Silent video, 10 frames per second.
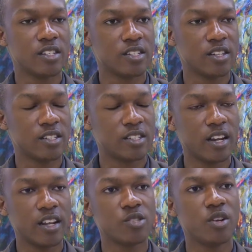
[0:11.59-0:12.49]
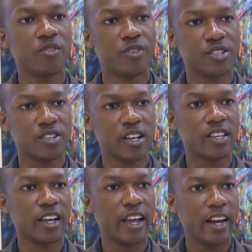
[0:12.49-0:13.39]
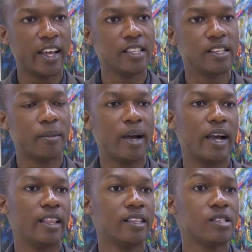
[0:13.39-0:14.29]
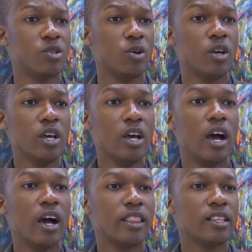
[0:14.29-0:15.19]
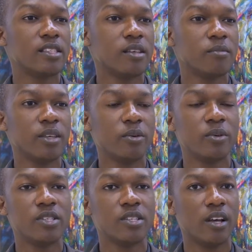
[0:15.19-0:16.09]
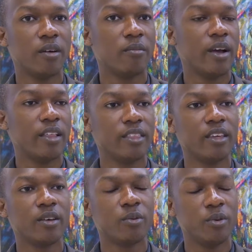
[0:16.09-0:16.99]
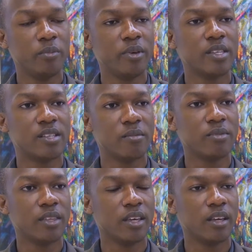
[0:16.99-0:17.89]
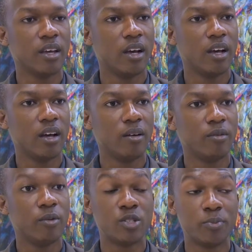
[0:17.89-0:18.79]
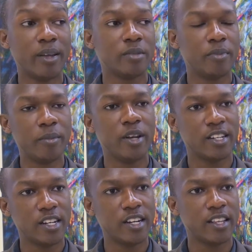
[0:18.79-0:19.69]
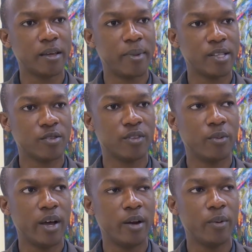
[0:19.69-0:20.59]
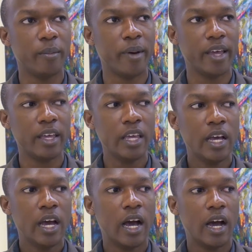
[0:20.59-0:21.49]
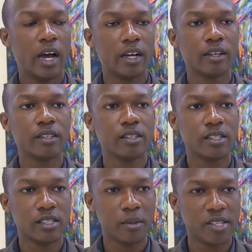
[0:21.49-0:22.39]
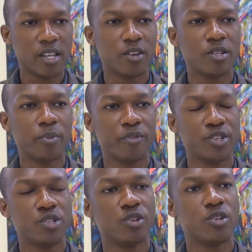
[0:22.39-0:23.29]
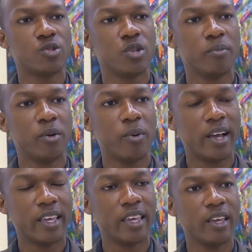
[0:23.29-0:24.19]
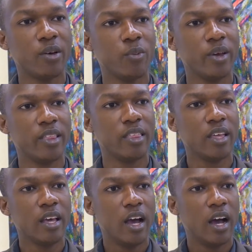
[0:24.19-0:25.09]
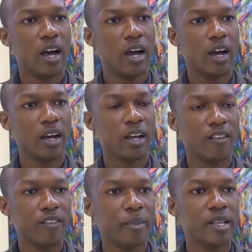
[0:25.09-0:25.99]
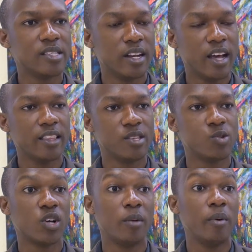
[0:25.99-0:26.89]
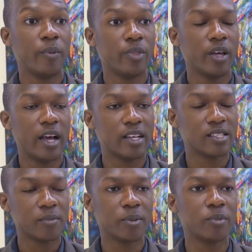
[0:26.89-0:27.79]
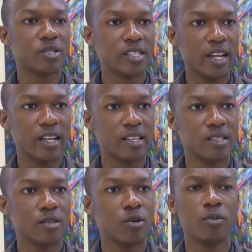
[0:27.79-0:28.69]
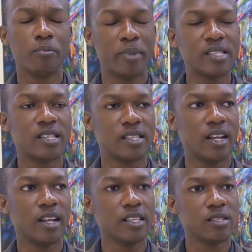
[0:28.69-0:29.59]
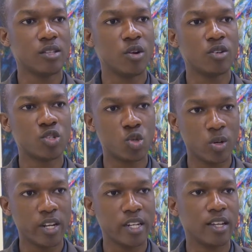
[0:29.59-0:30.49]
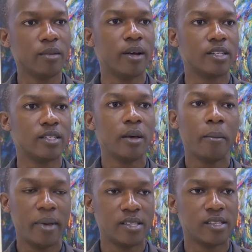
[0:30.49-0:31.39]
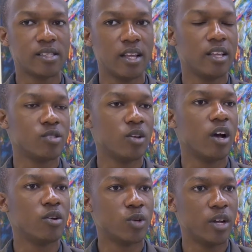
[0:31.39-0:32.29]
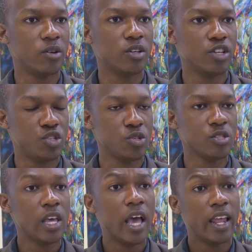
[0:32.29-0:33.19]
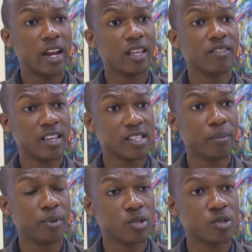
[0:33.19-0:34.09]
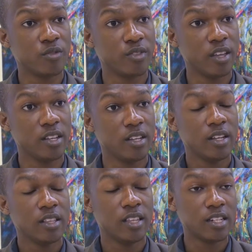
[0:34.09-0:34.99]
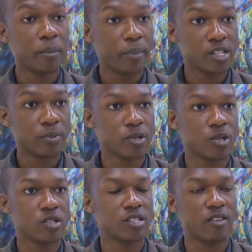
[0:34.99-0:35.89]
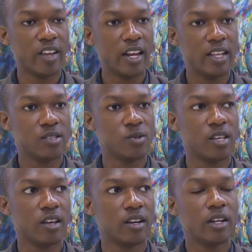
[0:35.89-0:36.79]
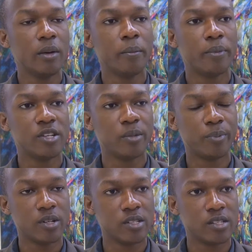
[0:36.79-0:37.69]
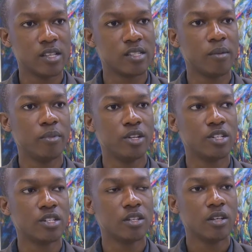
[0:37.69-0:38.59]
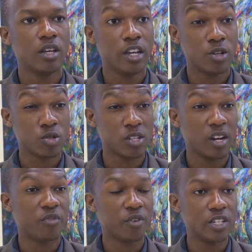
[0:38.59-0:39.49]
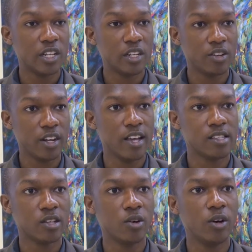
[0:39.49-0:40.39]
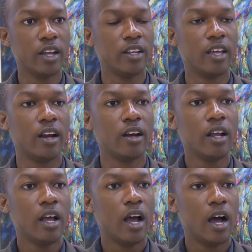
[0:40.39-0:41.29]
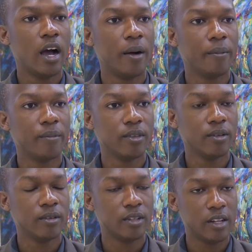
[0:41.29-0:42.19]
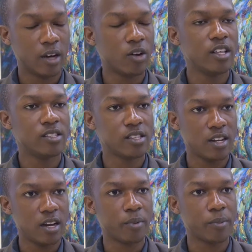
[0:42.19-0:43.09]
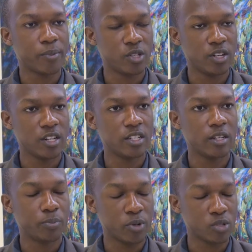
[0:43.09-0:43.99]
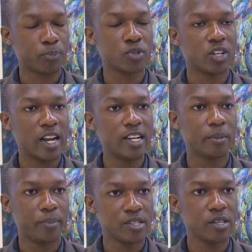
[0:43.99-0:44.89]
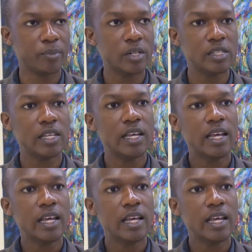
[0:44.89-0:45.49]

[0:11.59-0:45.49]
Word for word: standards on infrastructure guidelines, among others. So uh, that's something which um, I think could be something uh, which might be emulated in other parts of the world, whereby uh, cybersecurity professionals will be working with uh, governments and others to come up with acceptable standards basic standards, not too detailed, but basic standards on how to handle issues. And I'll give the example also of the 13 principles on surveillance, which are principles established in 2014, three years ago, and they are um, they are called necessary and proportionality, proportionality principles.